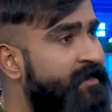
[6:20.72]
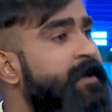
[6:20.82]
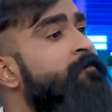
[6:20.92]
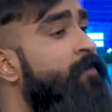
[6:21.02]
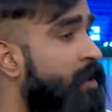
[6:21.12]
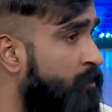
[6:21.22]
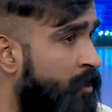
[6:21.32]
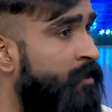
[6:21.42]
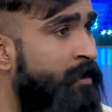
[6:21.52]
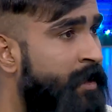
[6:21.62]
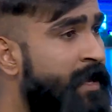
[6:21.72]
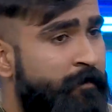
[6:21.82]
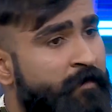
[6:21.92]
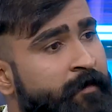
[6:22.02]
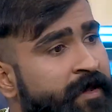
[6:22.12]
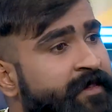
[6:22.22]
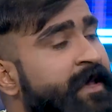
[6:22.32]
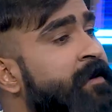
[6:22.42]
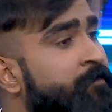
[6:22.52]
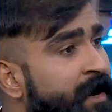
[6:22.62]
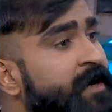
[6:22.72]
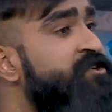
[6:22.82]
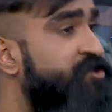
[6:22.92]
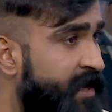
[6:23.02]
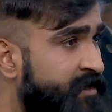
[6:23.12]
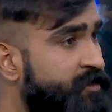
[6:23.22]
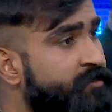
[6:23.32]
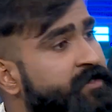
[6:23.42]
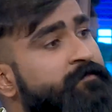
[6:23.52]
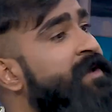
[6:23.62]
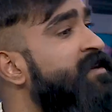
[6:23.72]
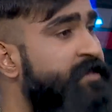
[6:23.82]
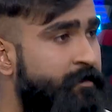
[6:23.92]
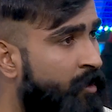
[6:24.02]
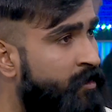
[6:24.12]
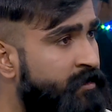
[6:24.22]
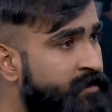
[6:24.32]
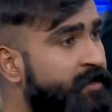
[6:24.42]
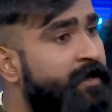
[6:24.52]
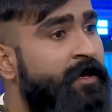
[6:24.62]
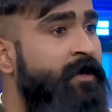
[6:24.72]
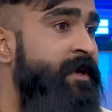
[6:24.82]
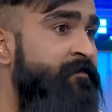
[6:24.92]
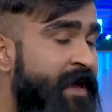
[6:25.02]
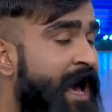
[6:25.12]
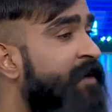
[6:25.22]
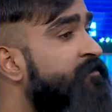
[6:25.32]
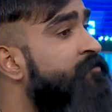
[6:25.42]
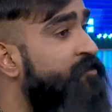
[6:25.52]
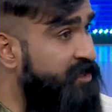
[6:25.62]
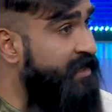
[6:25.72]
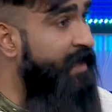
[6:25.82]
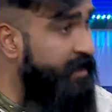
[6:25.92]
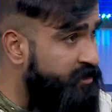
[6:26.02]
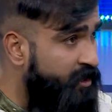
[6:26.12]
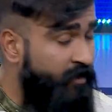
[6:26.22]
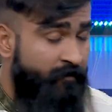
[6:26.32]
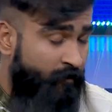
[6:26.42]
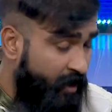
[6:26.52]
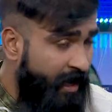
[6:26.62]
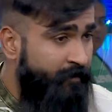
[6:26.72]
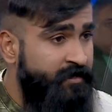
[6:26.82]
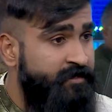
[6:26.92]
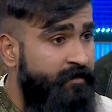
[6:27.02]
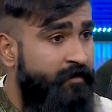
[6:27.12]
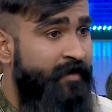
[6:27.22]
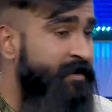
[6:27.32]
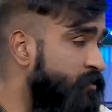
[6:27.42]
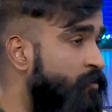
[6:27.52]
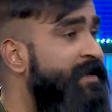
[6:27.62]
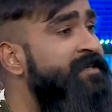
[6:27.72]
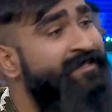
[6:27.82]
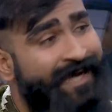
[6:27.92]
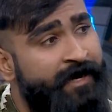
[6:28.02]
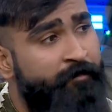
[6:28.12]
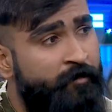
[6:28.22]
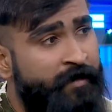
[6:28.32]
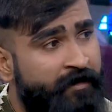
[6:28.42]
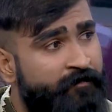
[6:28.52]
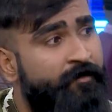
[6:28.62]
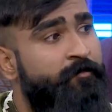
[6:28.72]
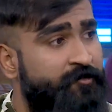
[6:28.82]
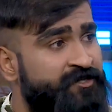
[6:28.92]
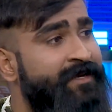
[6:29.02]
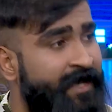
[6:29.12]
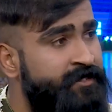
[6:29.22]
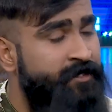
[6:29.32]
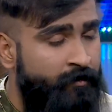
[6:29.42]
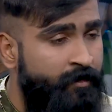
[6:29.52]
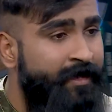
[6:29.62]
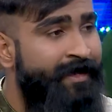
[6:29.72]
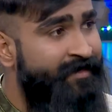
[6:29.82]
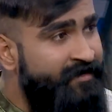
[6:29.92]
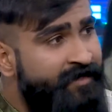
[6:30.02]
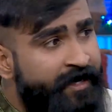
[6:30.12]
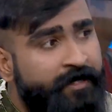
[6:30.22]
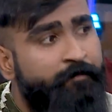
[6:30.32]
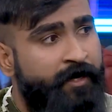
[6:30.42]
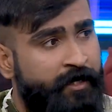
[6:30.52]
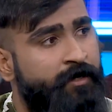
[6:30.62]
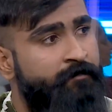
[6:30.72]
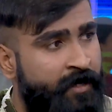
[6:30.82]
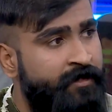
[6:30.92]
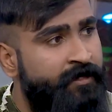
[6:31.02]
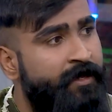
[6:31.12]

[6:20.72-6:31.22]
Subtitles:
can work upon. Maybe they can build chairs using plastic bottles. Then we have Project Lights Out, and what happens when a school gets tied up to me for Project Lights Out, they select a particular month